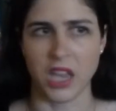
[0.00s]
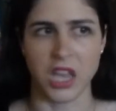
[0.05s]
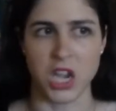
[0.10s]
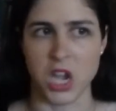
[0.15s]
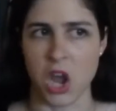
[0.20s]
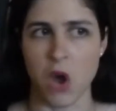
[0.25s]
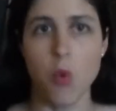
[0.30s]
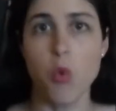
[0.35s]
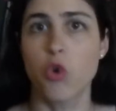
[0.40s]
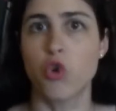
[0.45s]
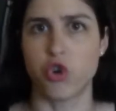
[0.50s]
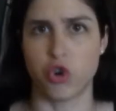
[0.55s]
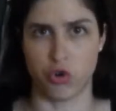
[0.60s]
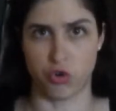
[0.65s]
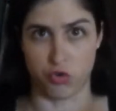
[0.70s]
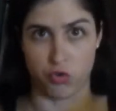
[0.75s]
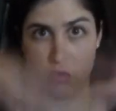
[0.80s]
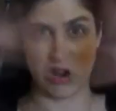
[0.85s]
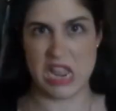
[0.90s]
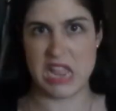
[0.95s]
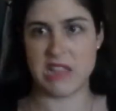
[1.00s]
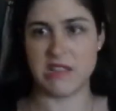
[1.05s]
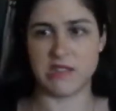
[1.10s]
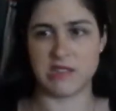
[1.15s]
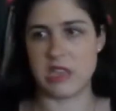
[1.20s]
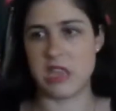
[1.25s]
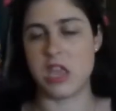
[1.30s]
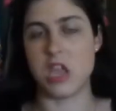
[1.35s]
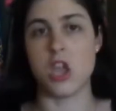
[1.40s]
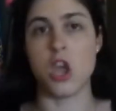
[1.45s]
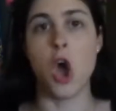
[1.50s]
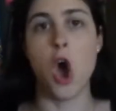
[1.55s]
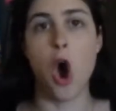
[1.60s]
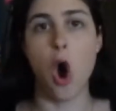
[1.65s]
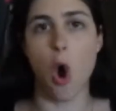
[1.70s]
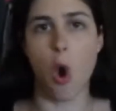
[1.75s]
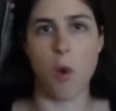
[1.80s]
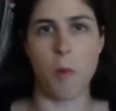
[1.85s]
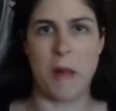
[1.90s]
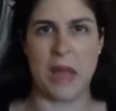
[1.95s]
Like, no crazy,
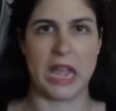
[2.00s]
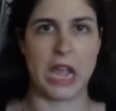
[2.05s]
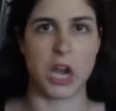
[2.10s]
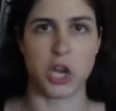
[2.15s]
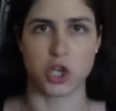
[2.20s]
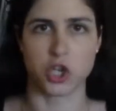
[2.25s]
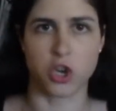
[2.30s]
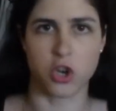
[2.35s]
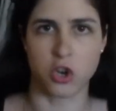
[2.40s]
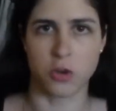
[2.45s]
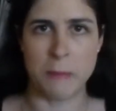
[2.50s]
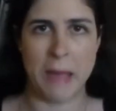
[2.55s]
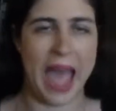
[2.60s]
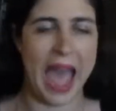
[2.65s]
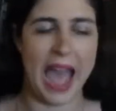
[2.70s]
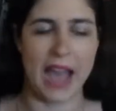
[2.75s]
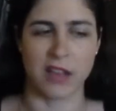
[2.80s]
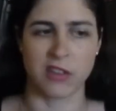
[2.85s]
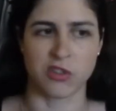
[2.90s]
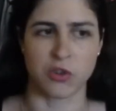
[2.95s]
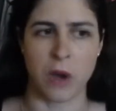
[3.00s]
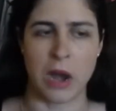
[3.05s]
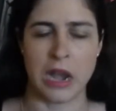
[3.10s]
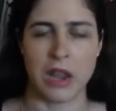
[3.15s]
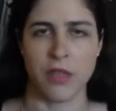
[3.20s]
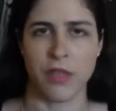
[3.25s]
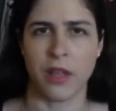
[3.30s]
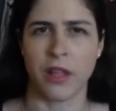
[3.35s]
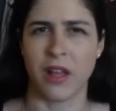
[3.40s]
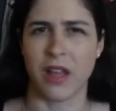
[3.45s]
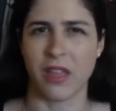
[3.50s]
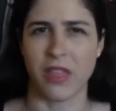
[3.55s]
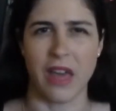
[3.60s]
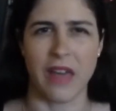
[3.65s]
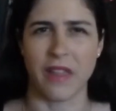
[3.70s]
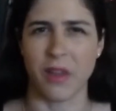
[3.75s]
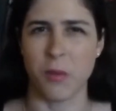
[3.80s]
oh my gosh, packs or anything like that.